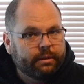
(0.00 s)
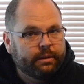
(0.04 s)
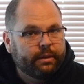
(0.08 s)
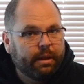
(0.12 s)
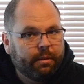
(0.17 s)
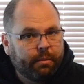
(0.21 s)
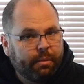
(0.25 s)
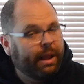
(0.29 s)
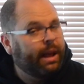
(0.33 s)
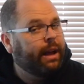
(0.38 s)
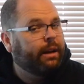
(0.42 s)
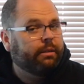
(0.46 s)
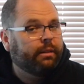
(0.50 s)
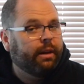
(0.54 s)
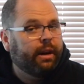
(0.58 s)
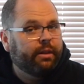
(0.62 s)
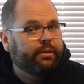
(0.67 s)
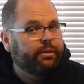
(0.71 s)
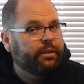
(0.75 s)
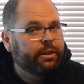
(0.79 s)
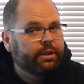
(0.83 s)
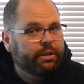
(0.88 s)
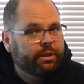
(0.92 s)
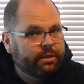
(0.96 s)
The black
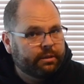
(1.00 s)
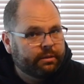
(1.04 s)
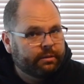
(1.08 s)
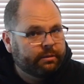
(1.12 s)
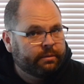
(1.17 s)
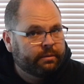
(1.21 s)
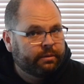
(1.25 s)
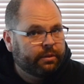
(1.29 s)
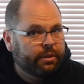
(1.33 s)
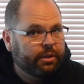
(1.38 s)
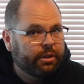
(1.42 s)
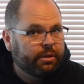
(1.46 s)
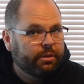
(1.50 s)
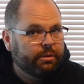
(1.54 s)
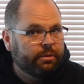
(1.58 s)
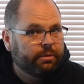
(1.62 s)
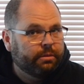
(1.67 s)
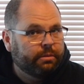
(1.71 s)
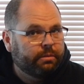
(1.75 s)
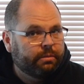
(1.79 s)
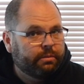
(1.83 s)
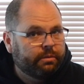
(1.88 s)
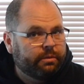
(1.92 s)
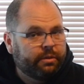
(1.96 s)
rockfish, for
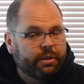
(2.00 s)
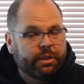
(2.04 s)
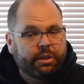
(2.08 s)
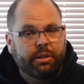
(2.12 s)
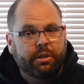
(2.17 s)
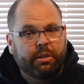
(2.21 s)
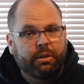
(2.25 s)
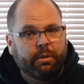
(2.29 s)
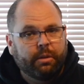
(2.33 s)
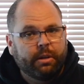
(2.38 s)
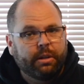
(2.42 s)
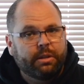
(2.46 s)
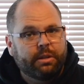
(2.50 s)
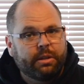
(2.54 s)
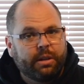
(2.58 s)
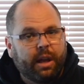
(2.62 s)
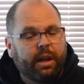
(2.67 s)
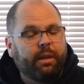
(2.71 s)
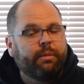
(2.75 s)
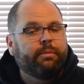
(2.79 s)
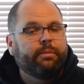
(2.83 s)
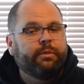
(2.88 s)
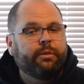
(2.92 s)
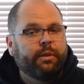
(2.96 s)
you fishing dorks,
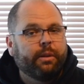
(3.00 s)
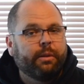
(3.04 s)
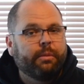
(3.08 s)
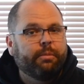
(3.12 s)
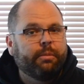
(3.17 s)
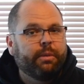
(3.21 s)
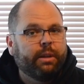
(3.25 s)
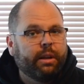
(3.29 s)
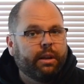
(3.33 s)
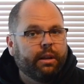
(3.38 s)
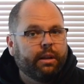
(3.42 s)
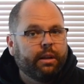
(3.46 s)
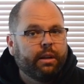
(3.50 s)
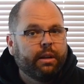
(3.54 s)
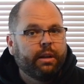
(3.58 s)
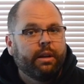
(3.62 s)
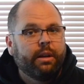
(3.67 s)
came from the